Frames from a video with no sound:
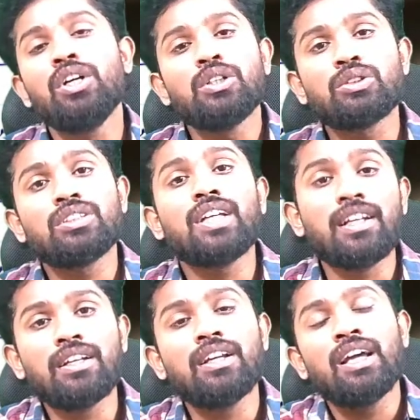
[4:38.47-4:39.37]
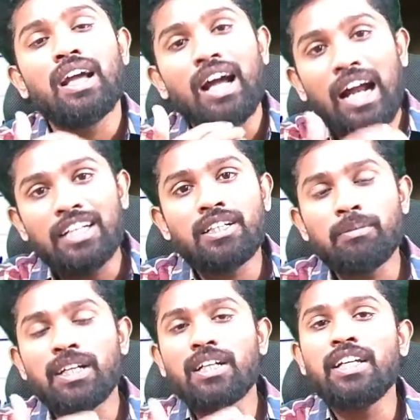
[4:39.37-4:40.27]
So then
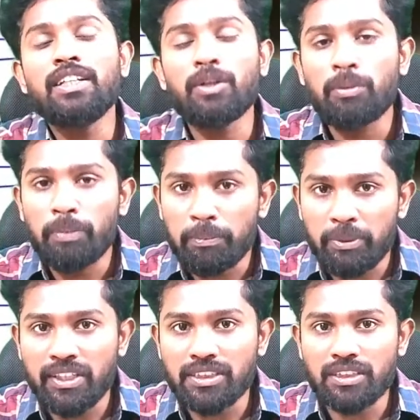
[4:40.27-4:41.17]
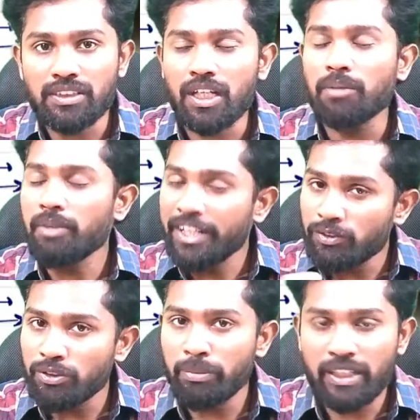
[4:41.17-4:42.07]
ultimately in your preparation time it
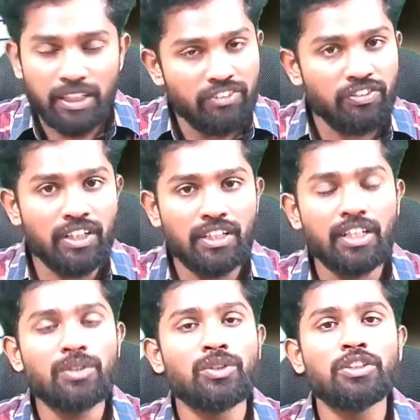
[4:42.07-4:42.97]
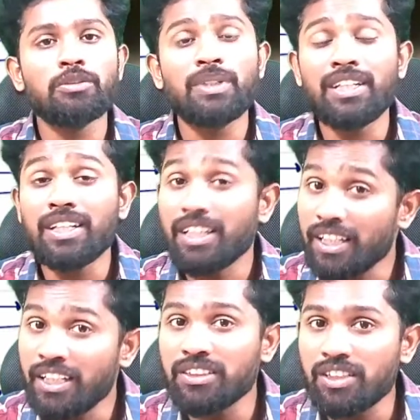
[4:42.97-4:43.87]
would be definitely going to be
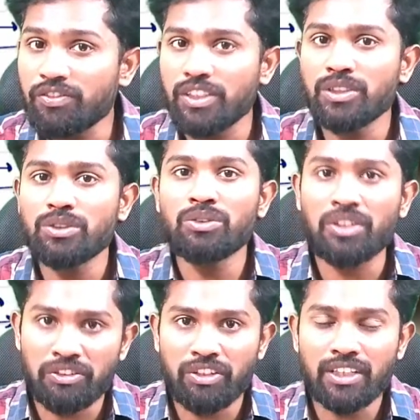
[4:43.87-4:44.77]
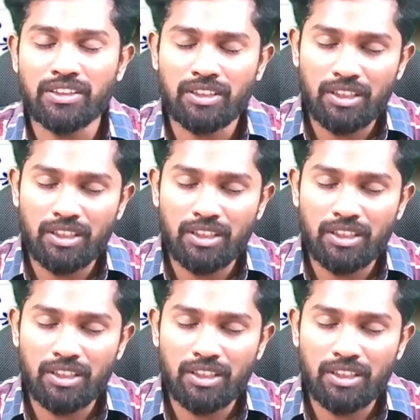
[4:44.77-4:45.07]
easy for you to revise